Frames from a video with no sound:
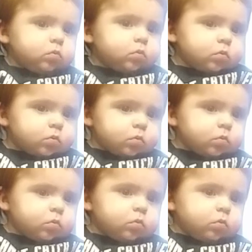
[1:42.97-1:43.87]

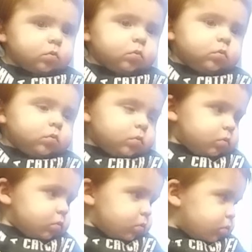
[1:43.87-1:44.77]

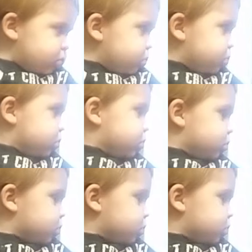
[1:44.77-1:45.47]
[no speech]